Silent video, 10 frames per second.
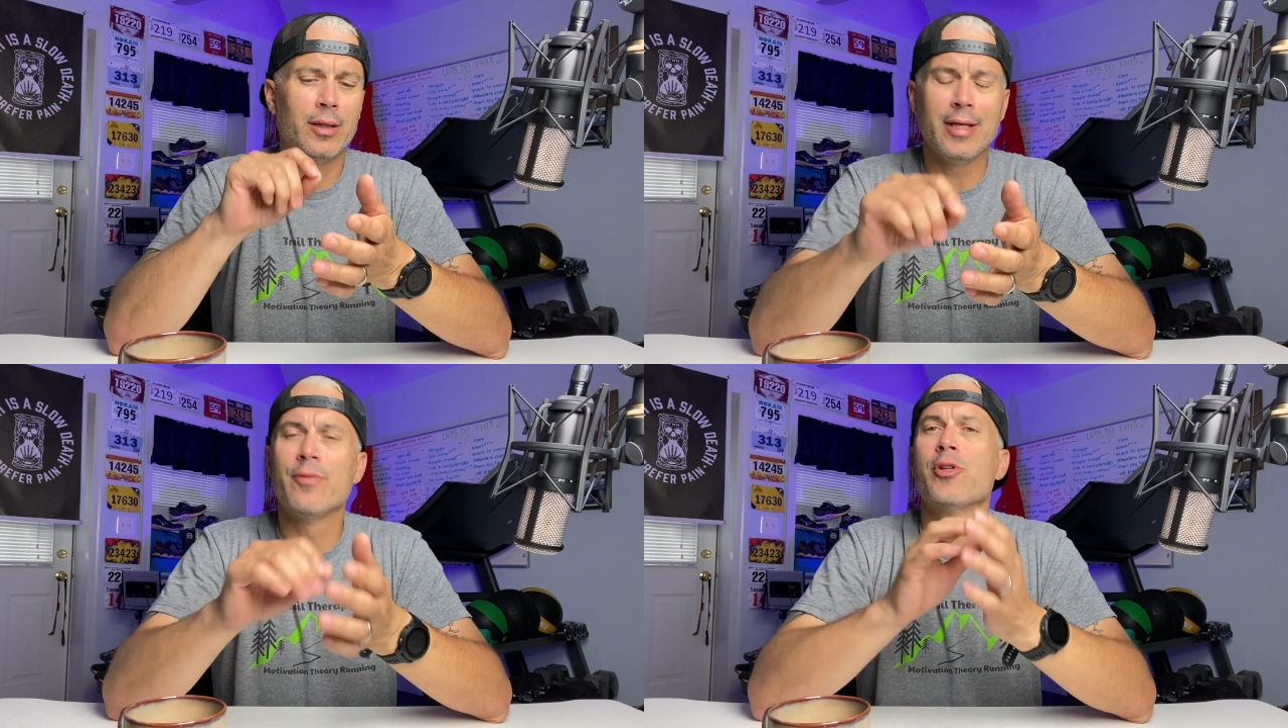
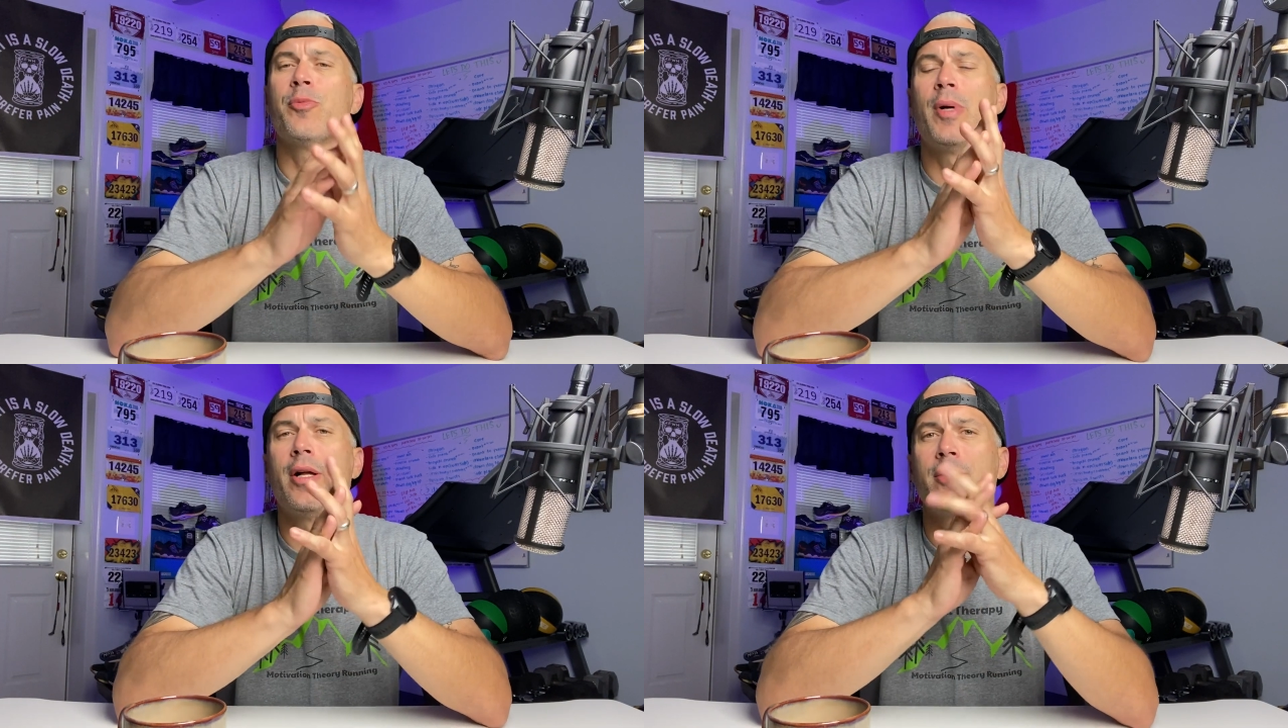in
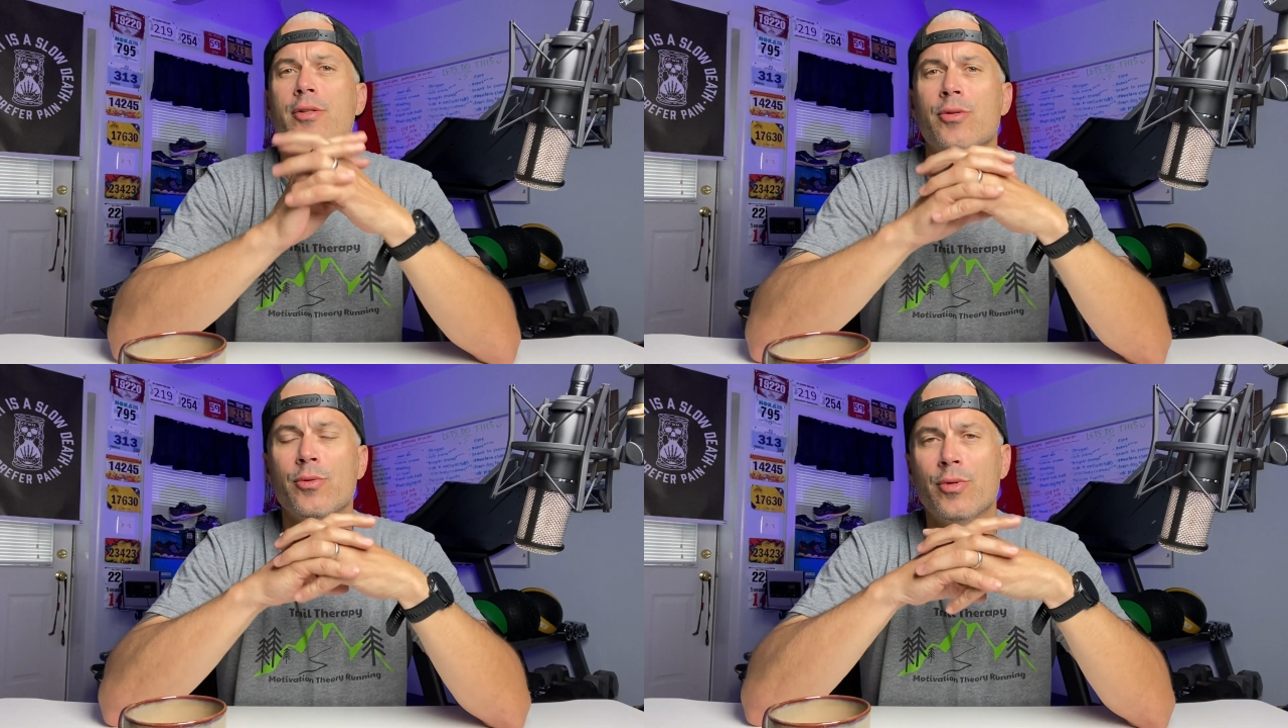
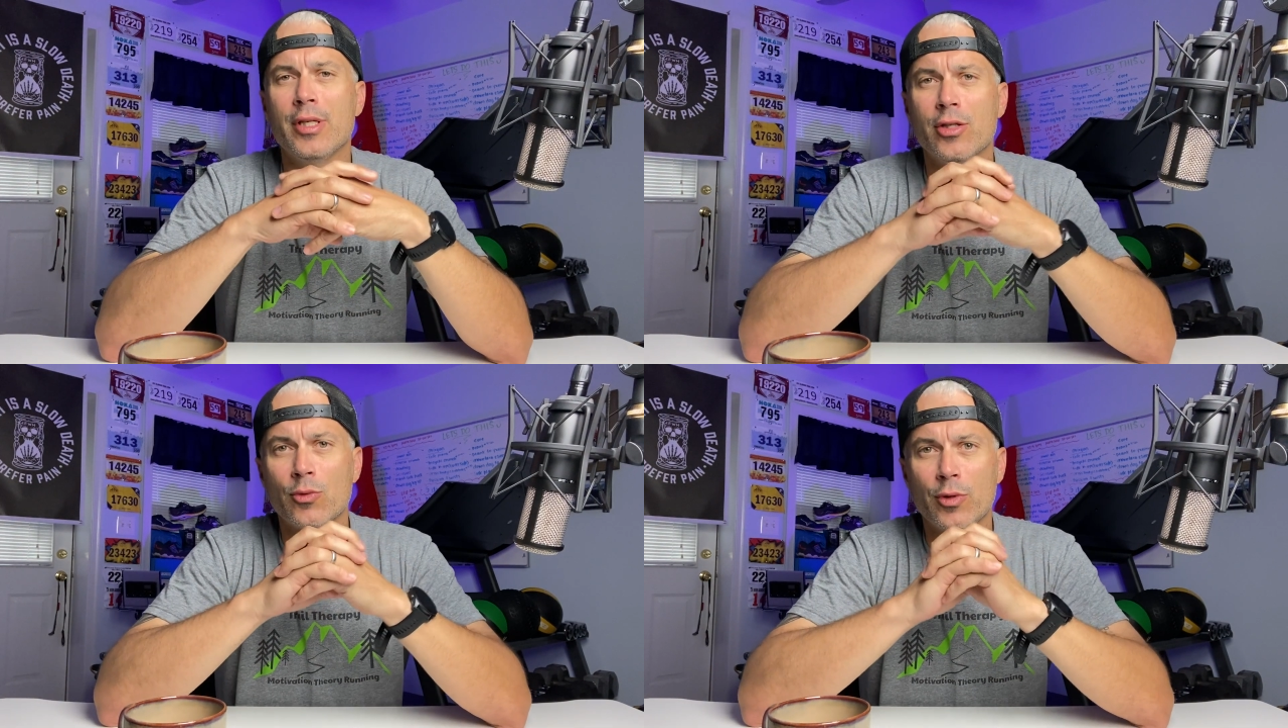response to
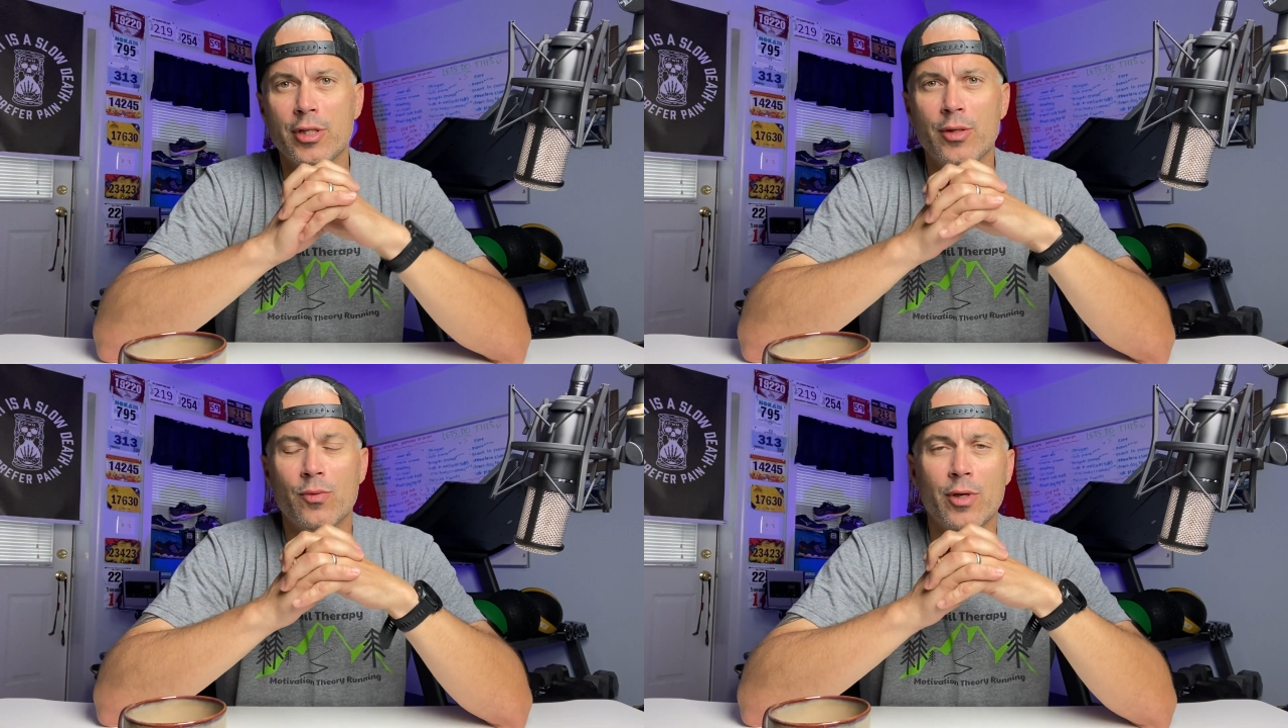the
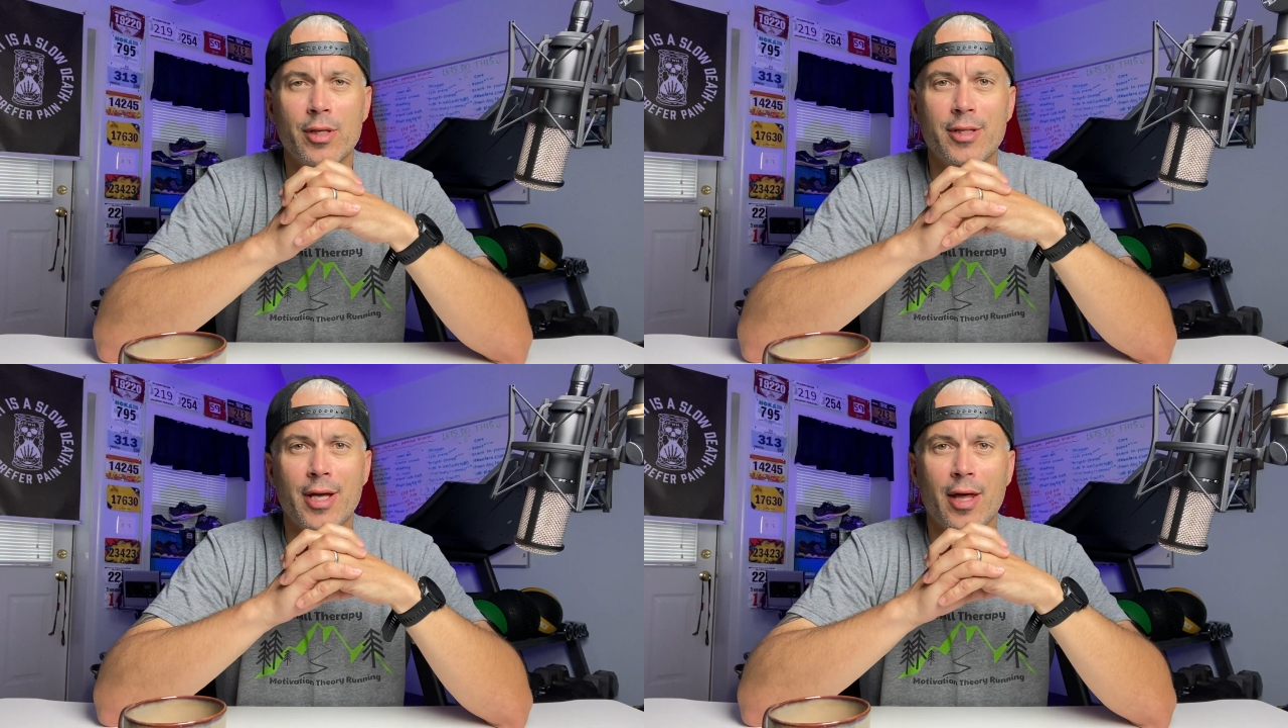
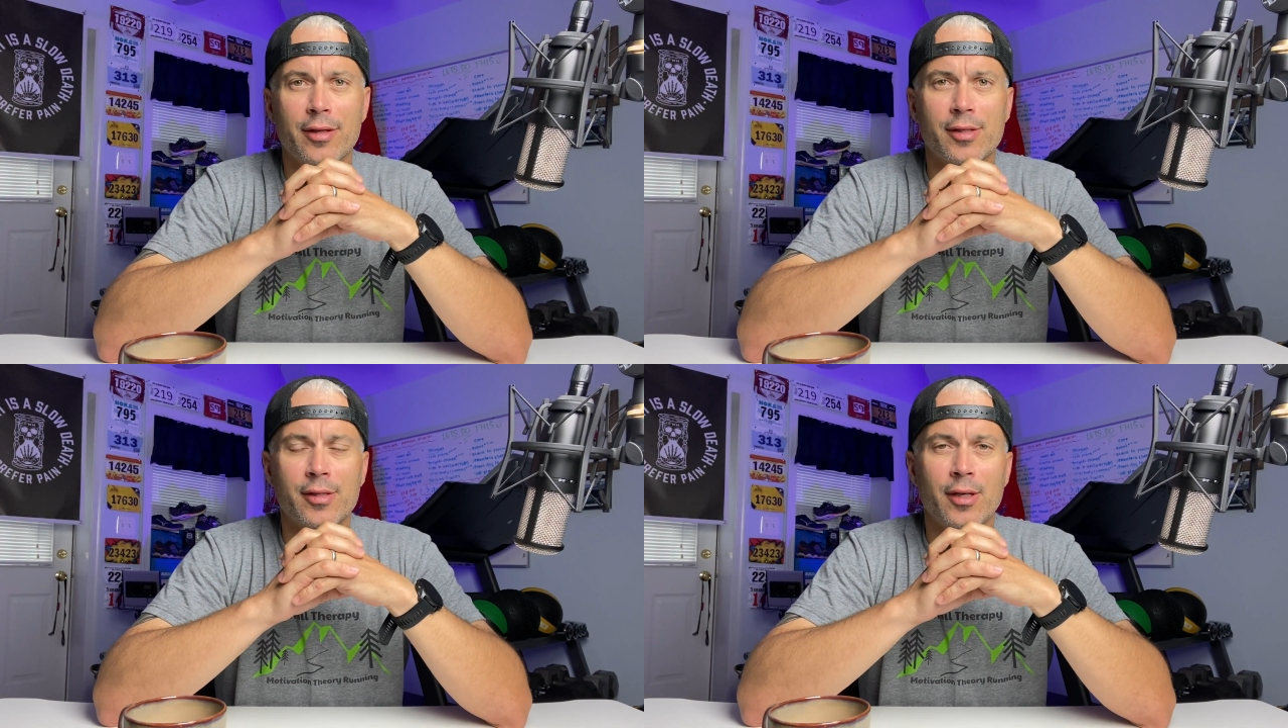21
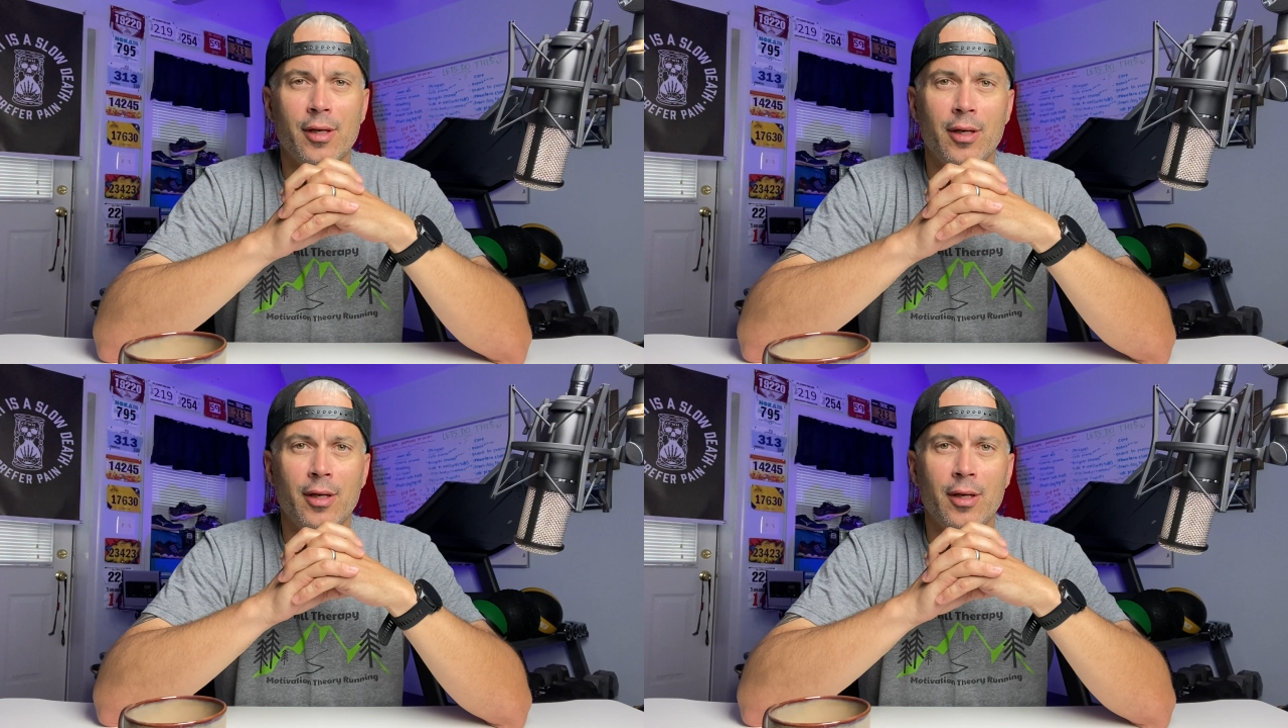deaths